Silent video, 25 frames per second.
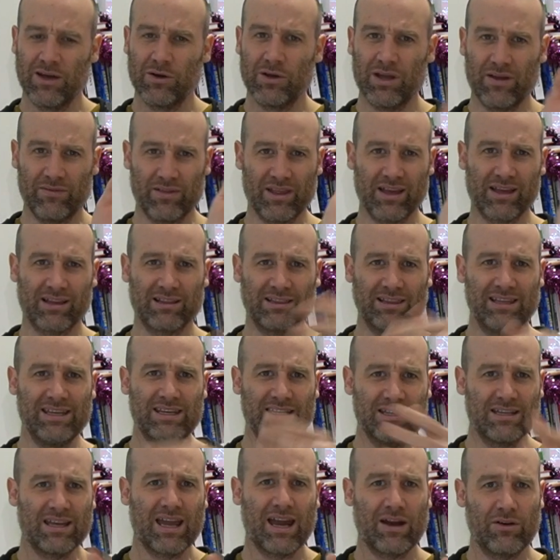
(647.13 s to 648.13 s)
You have like
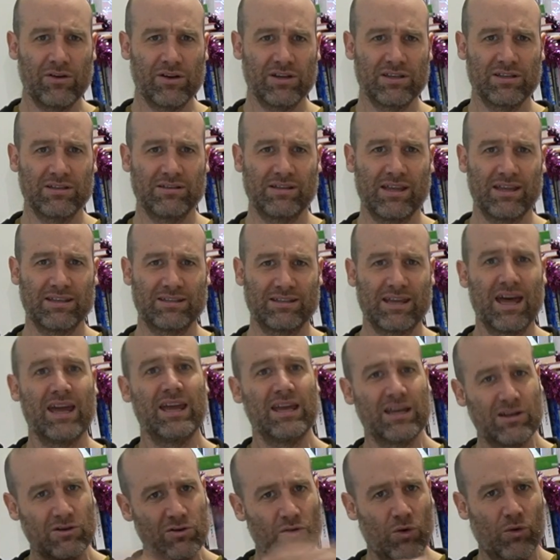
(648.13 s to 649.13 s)
lead characters that
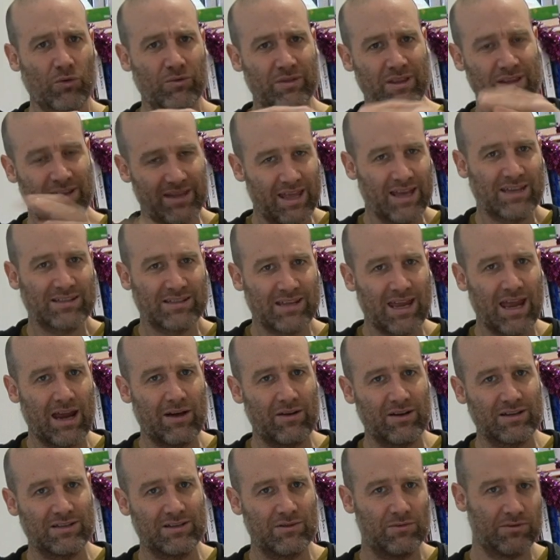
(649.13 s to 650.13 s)
say ignore the next
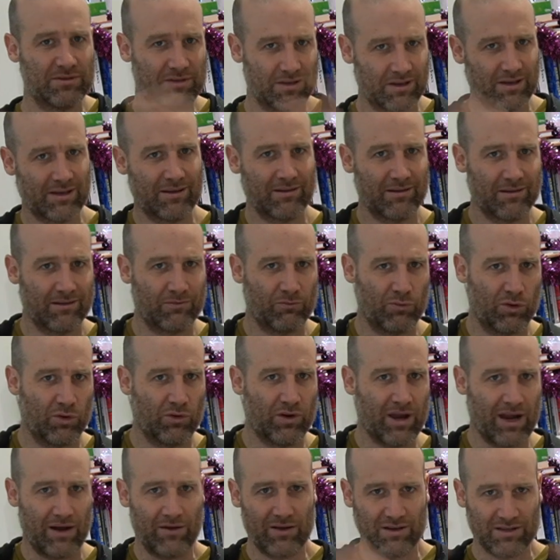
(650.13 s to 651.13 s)
character is a
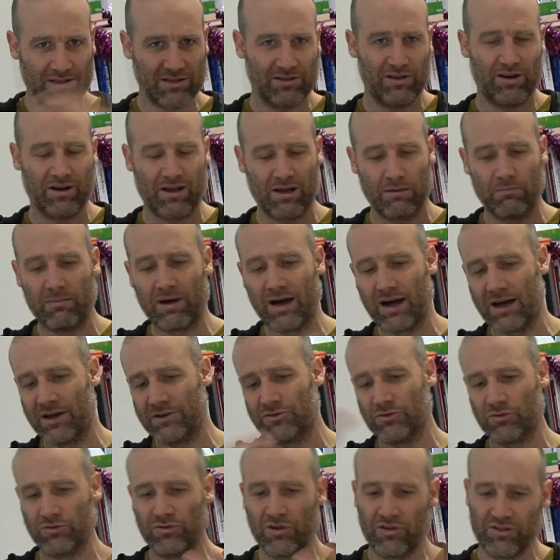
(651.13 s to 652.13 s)
real character, not a
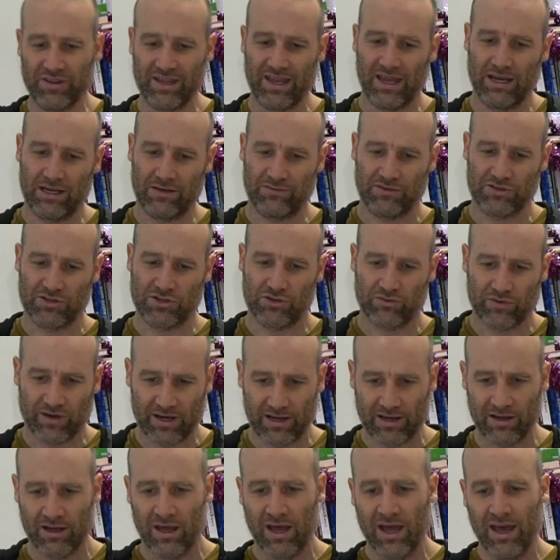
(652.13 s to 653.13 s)
command or not the end of a
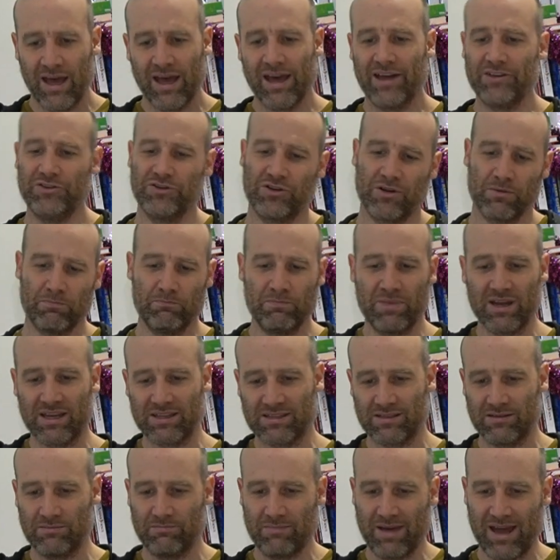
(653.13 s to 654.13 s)
string, and you can
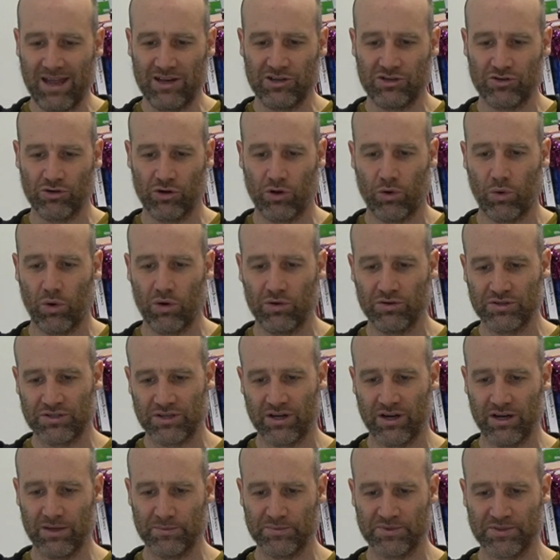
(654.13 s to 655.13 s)
mix and match your quote
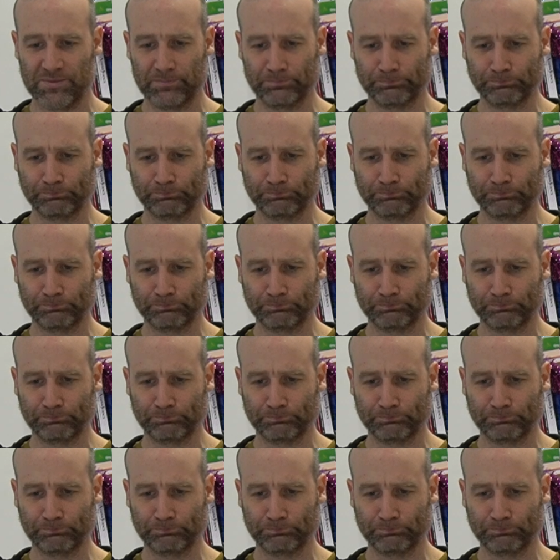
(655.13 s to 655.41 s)
types,